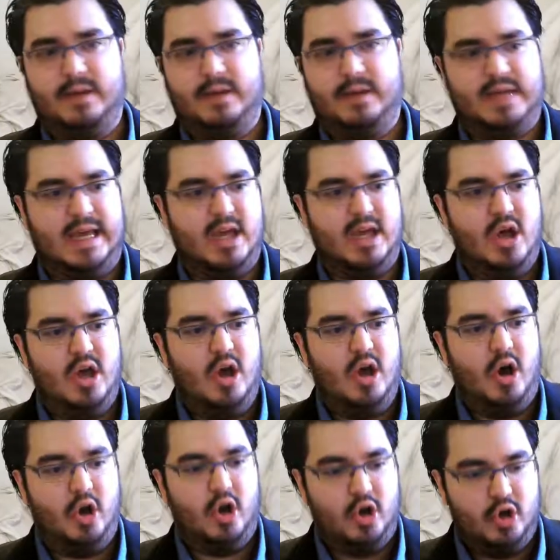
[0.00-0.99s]
Okay,
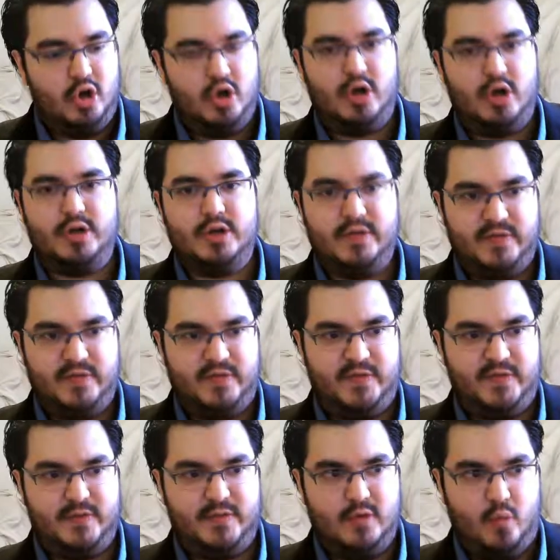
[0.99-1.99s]
a lot of
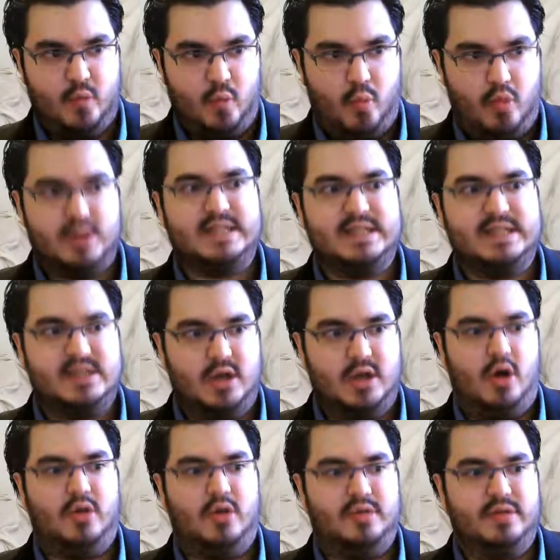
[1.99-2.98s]
what is
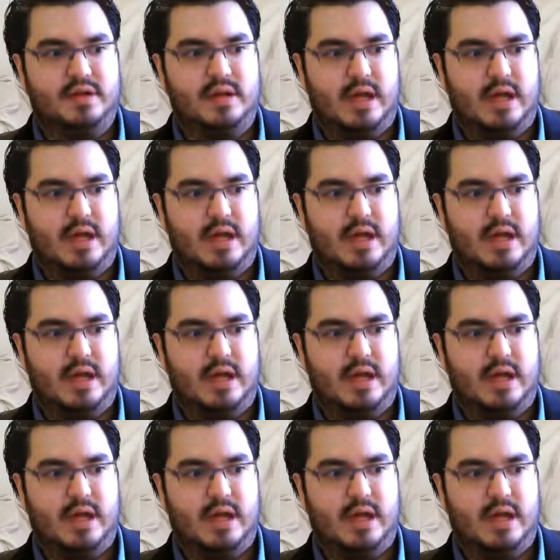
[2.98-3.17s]
done,